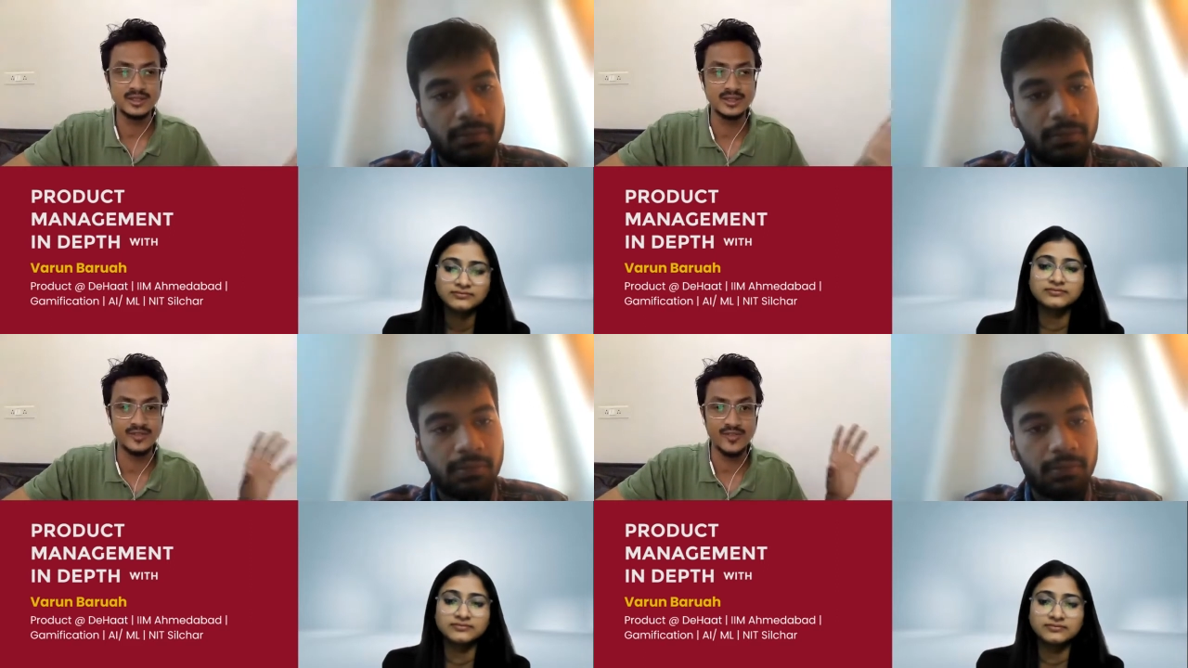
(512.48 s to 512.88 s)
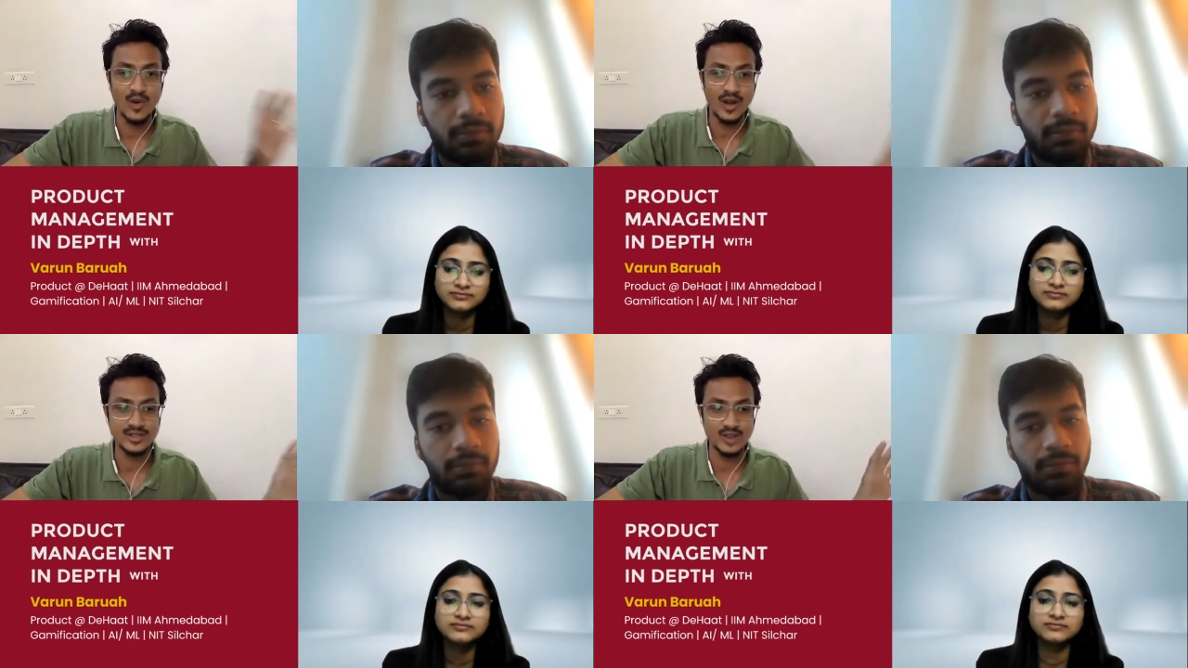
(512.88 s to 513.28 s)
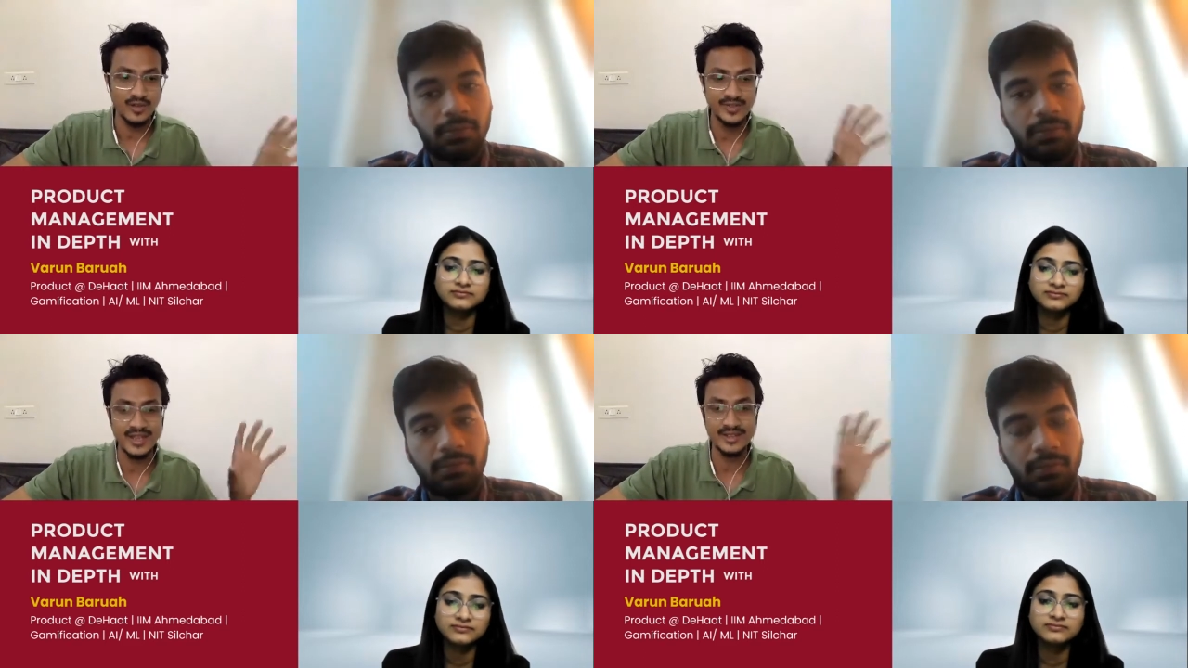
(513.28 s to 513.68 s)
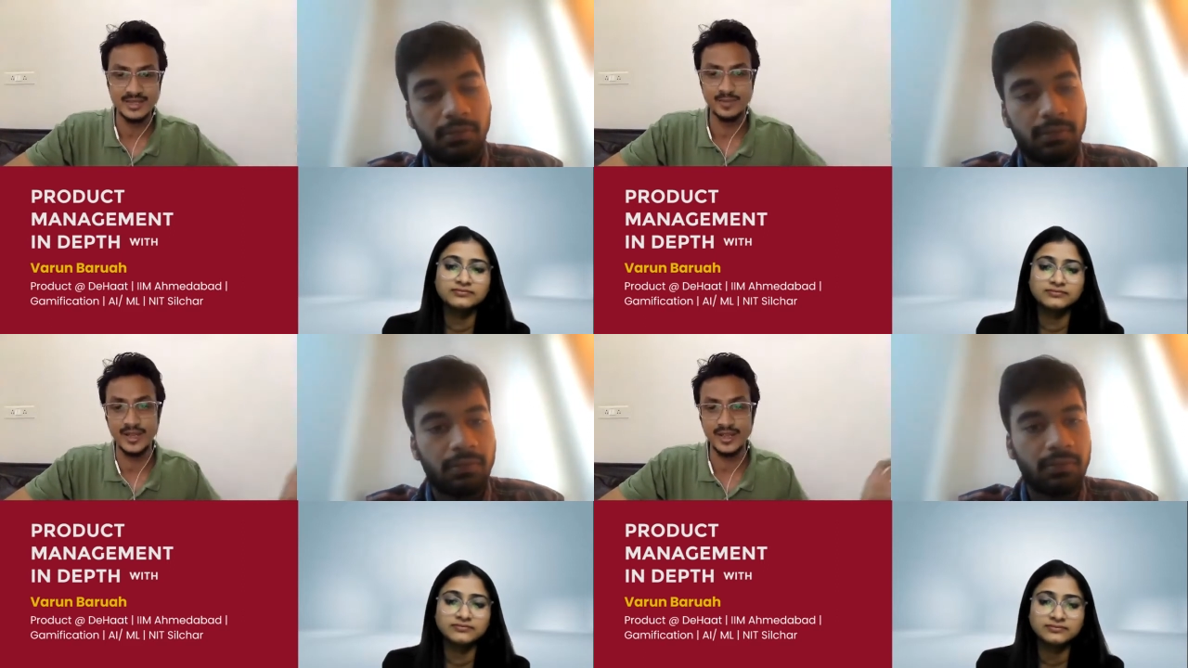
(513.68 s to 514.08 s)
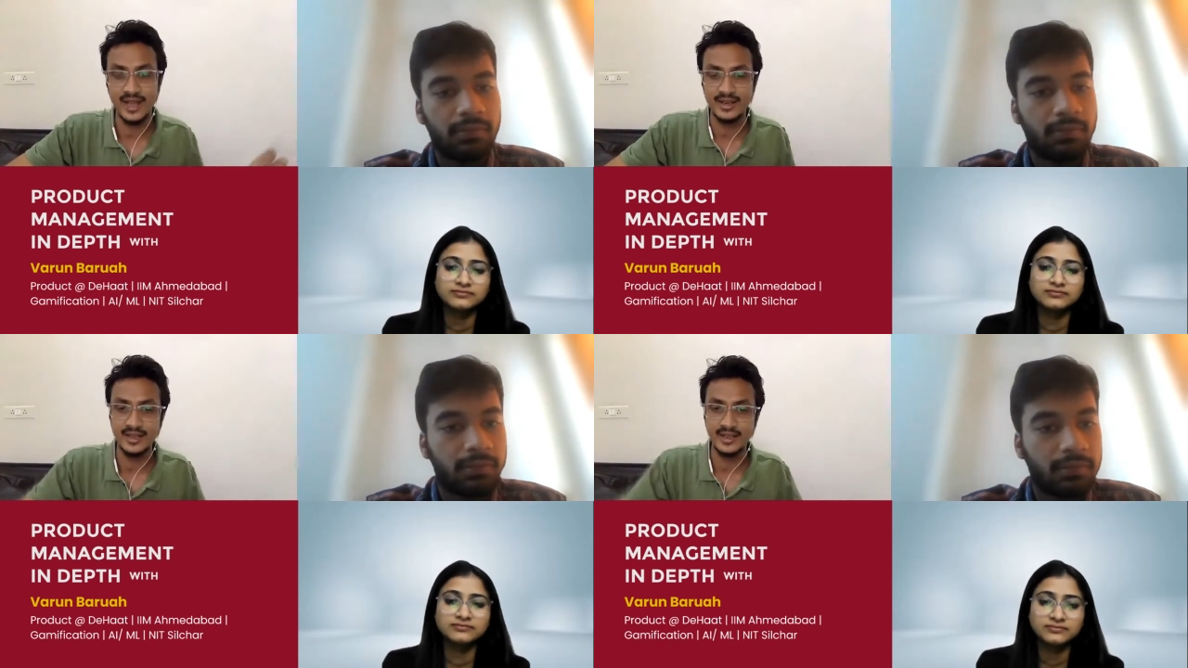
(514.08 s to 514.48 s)
Speaker 1: the focus of that discipline
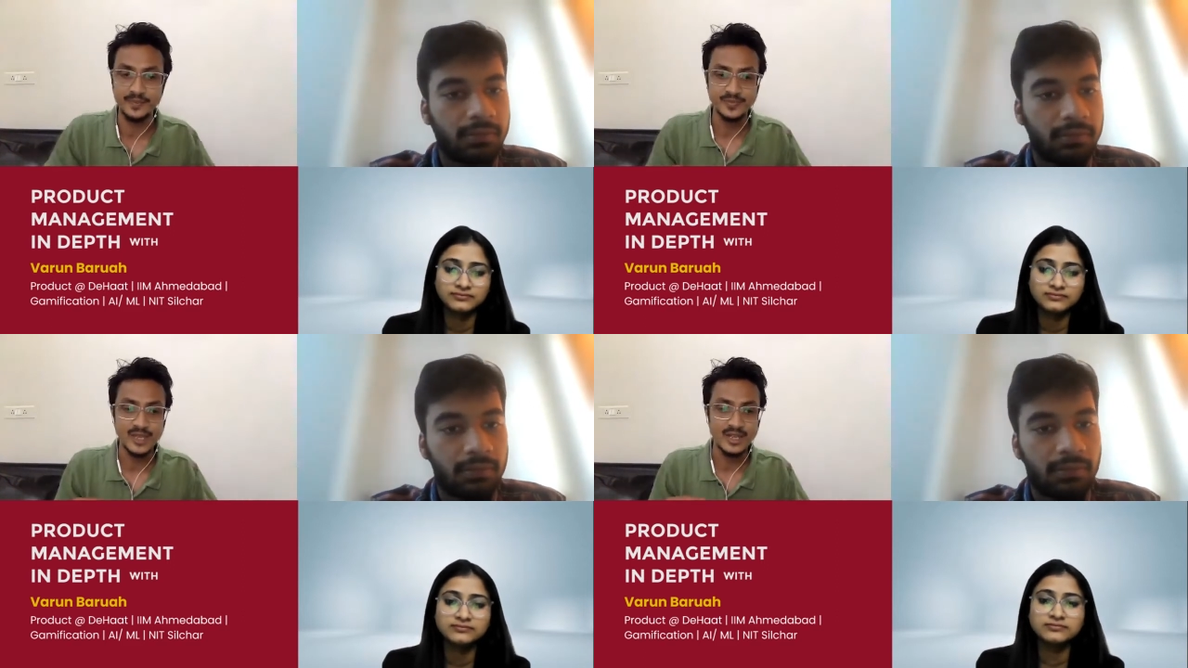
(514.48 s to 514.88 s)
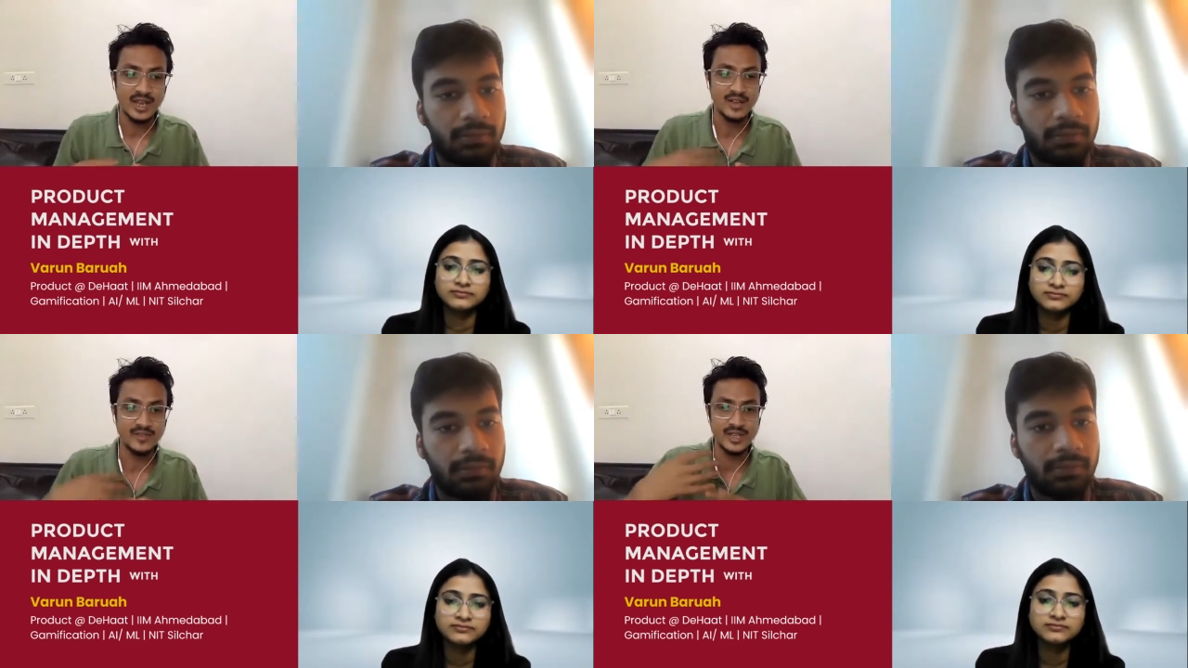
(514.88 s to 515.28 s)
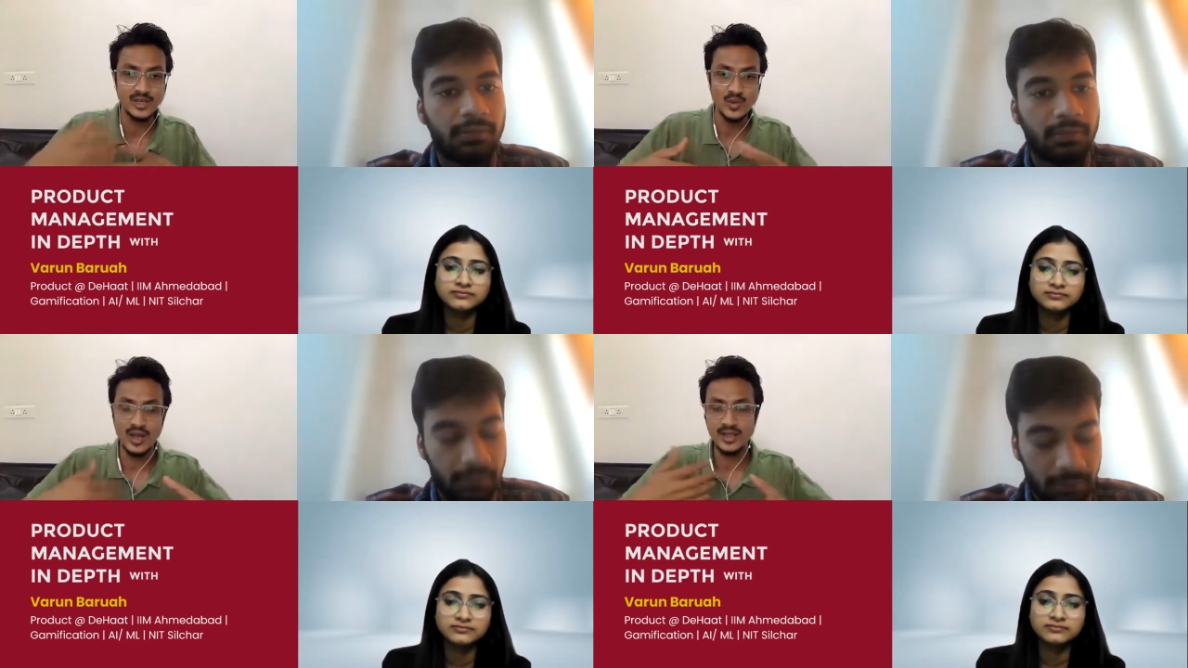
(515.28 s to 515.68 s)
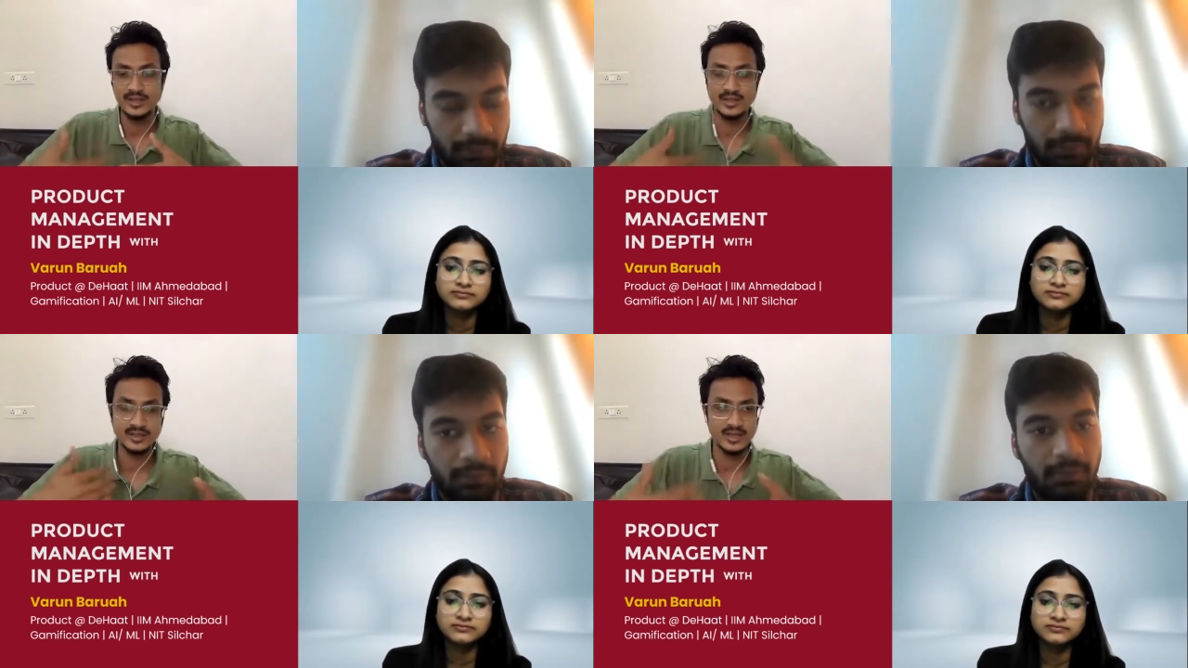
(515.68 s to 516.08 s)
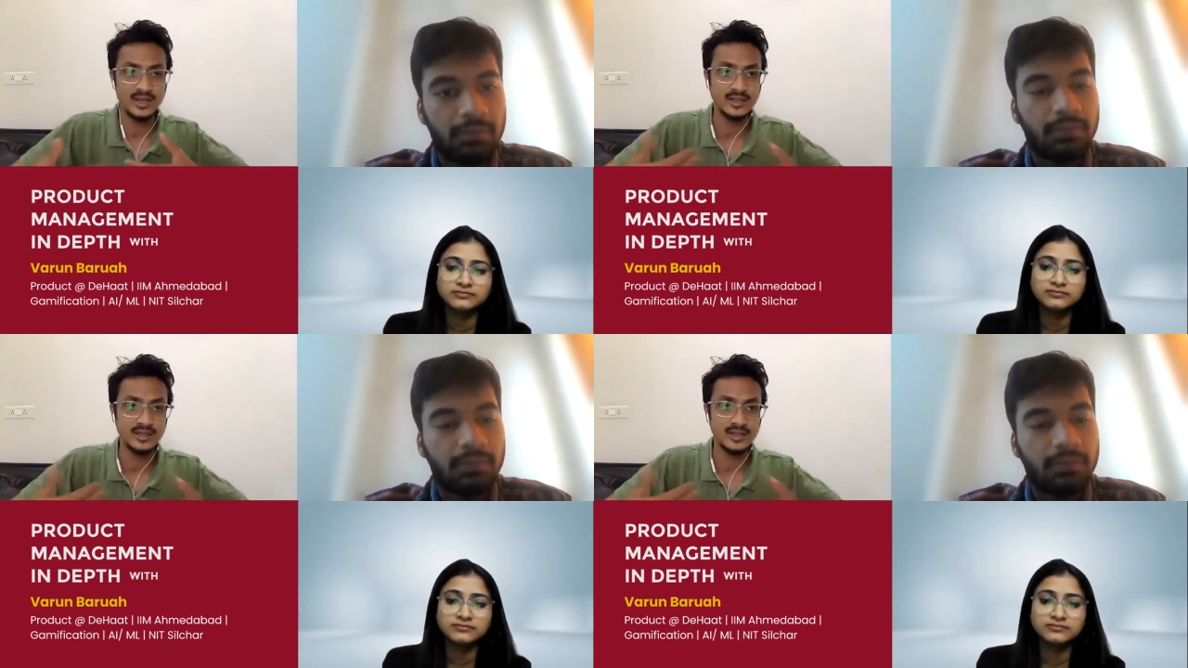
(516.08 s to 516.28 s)
and the kind of the nuance, the, the,